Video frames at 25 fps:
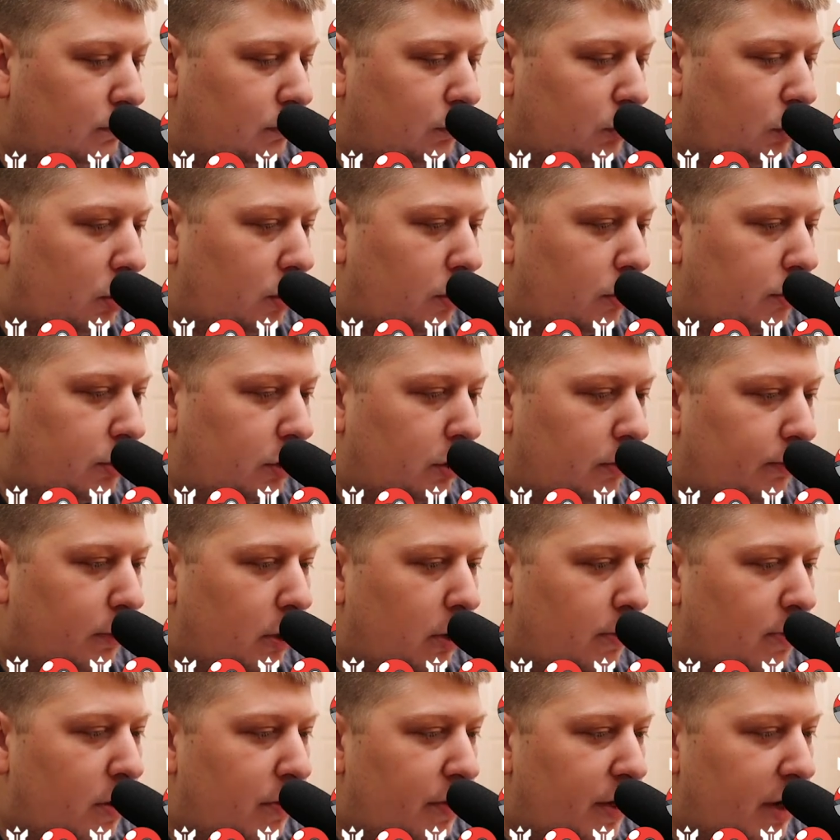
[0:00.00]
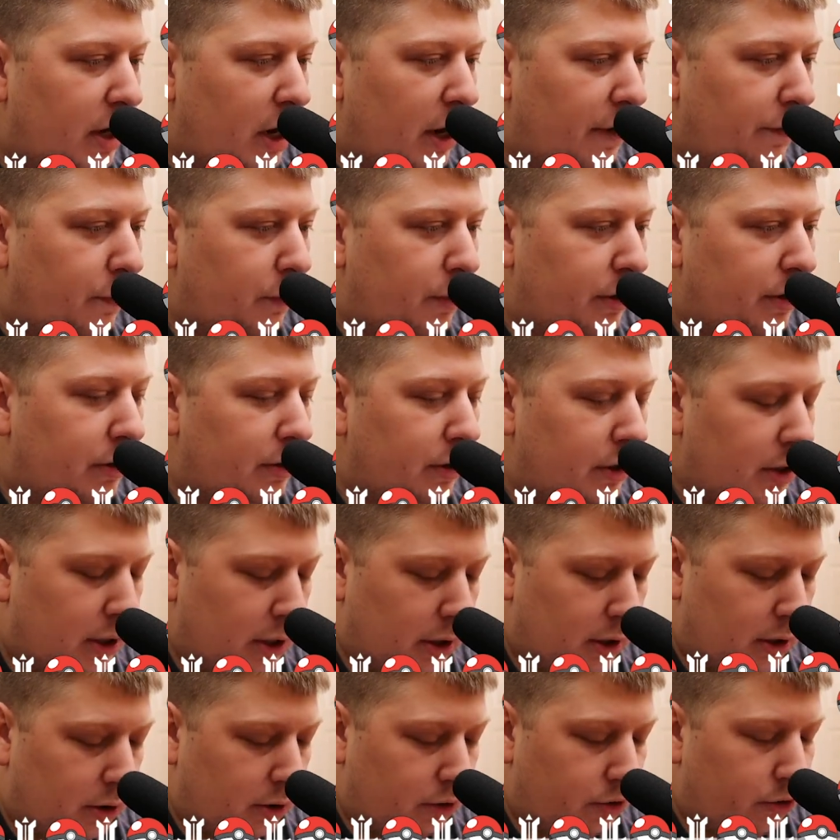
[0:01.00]
Charizard promo that everyone
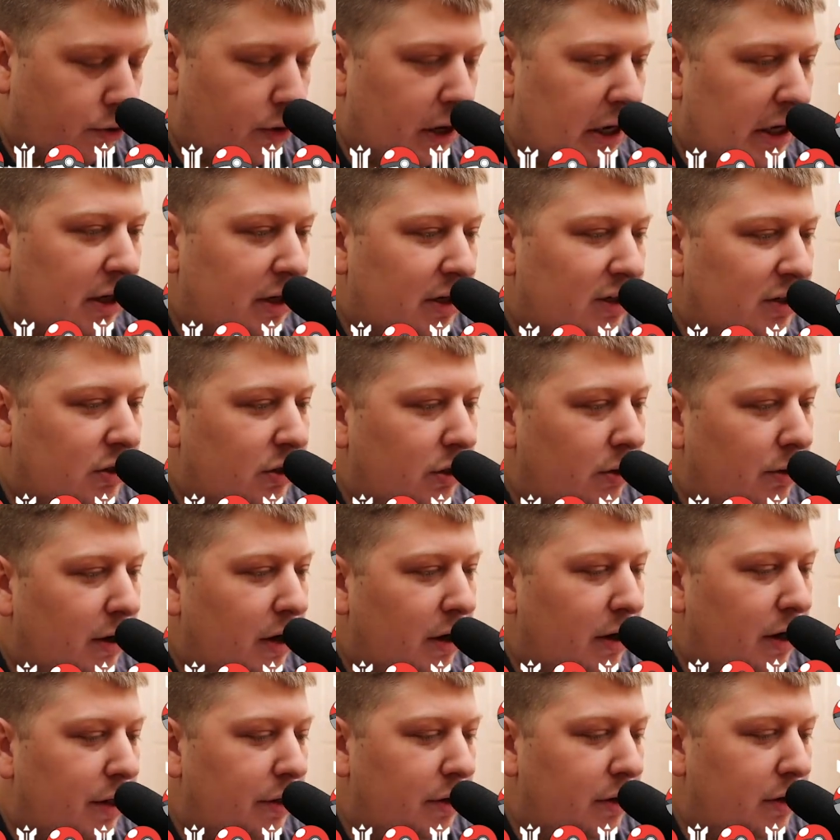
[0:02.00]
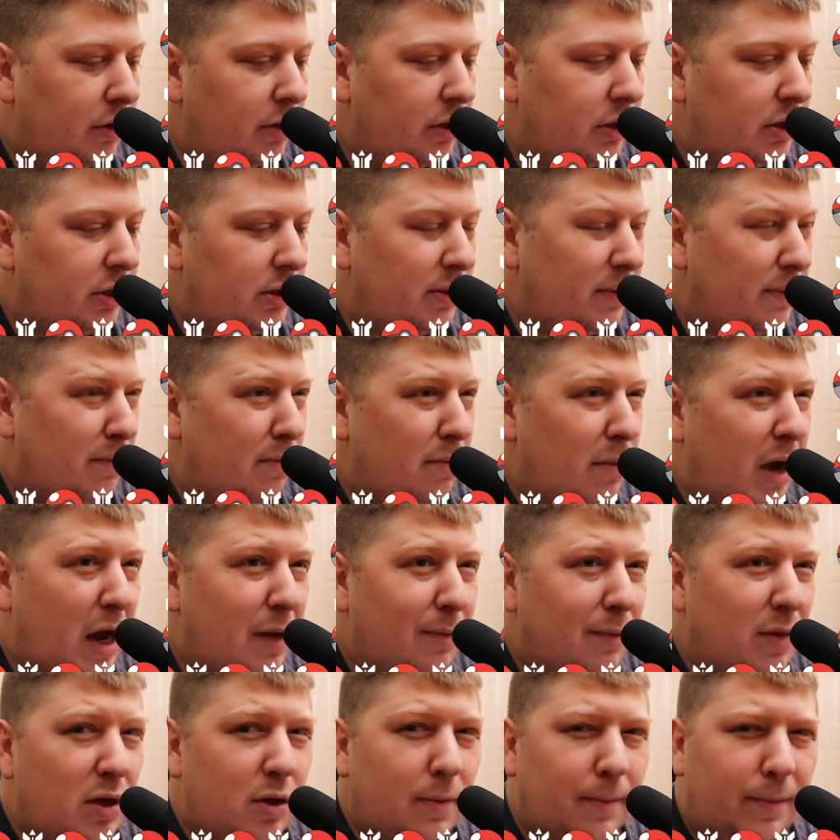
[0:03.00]
graded into the ground. I think this
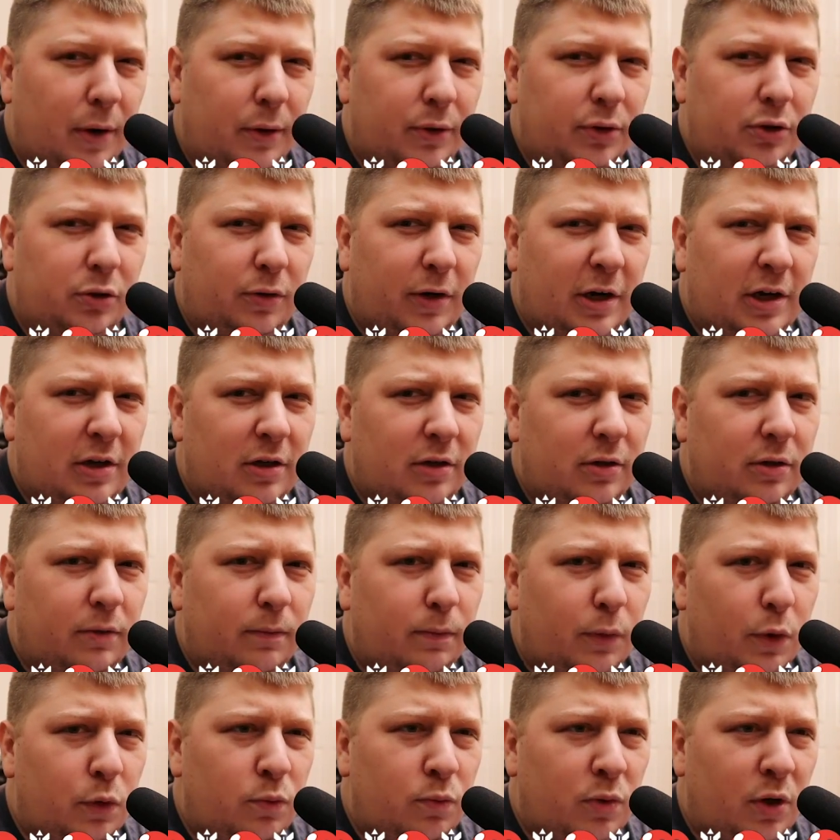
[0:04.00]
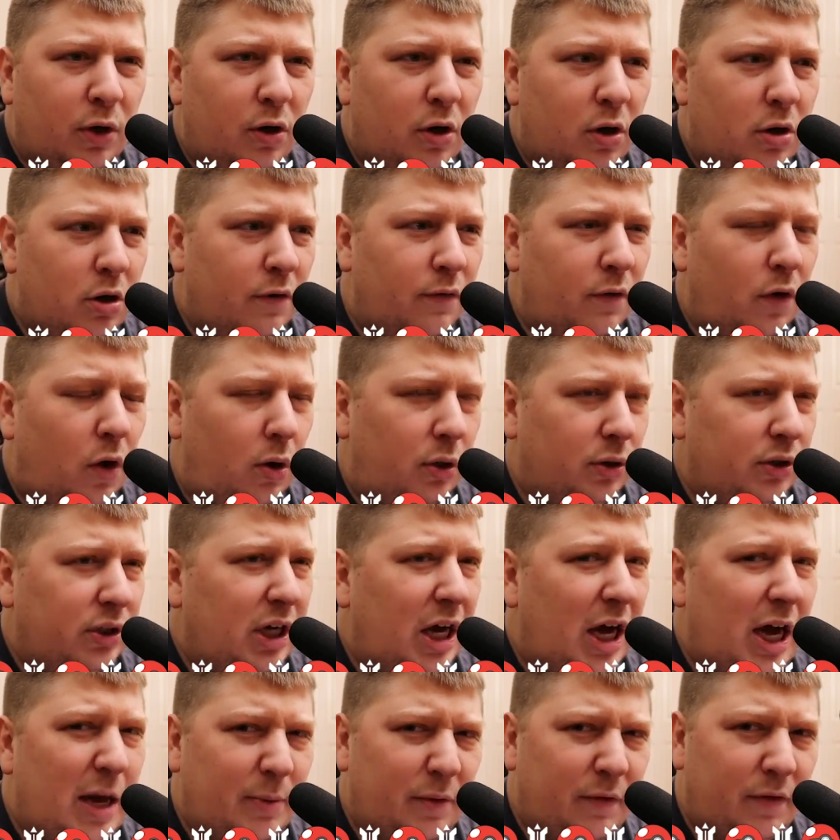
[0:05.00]
might be the most graded Pokemon card of all
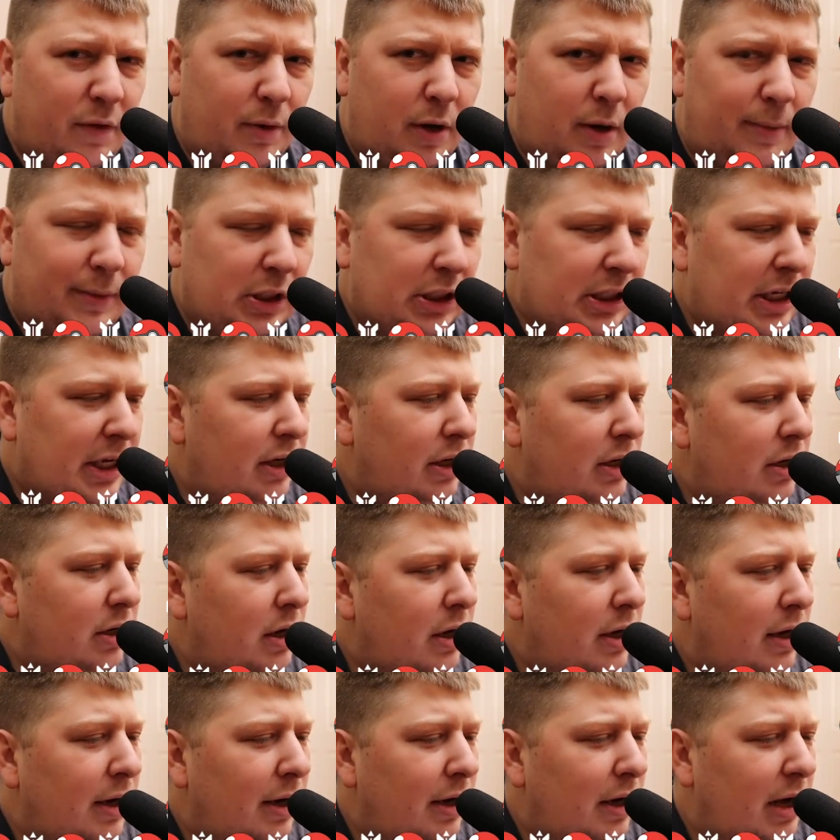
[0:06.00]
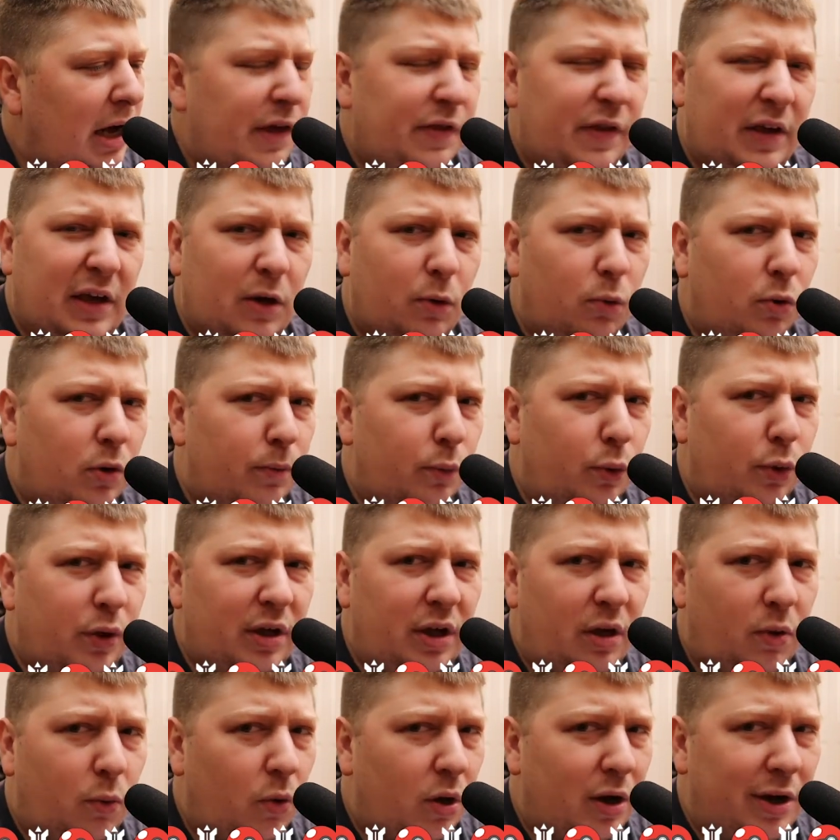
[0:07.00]
time, if I'm not mistaken. I think at one
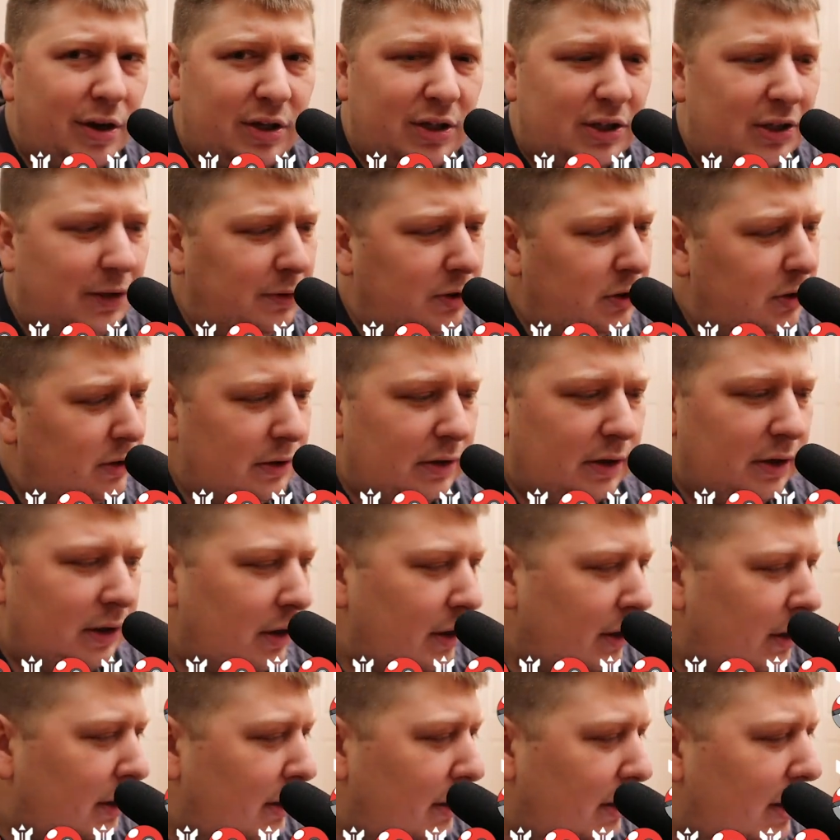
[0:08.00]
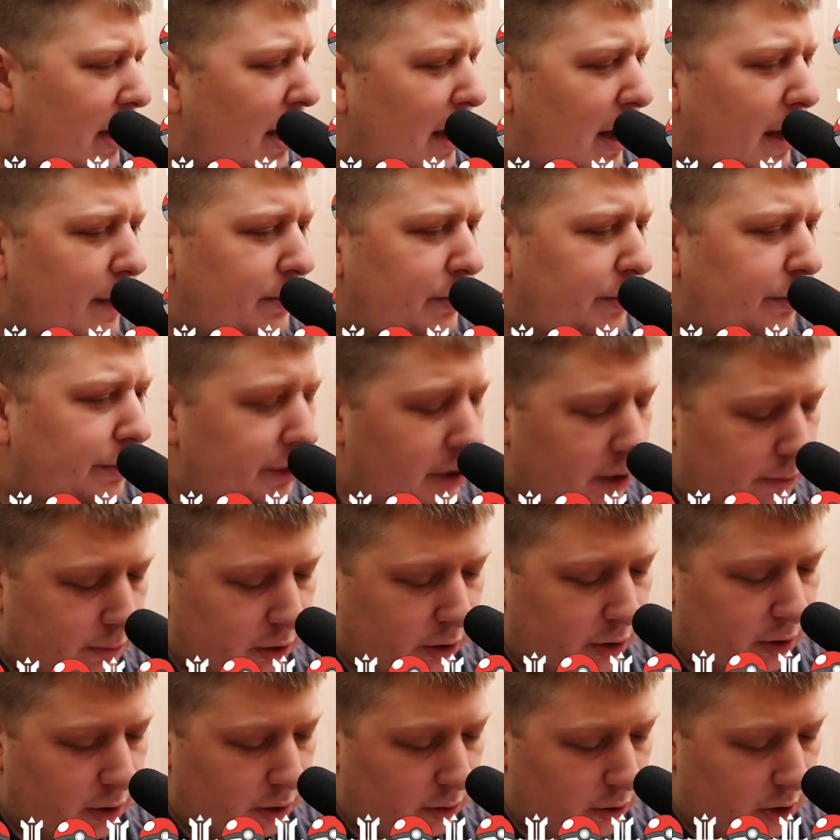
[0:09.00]
point it was. It's absolutely
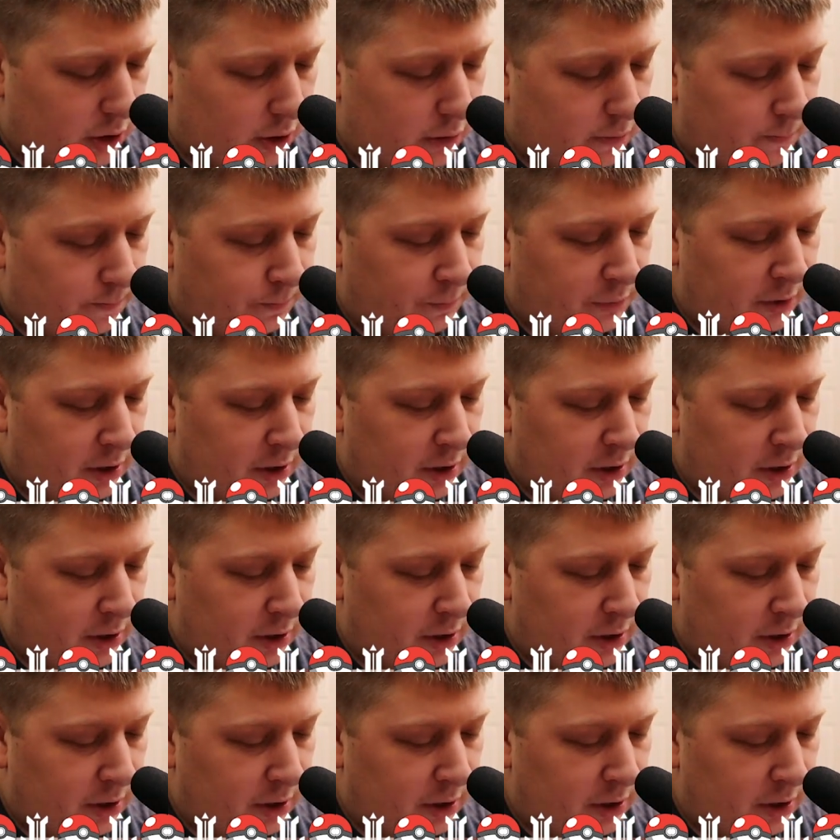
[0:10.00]
absurd. So,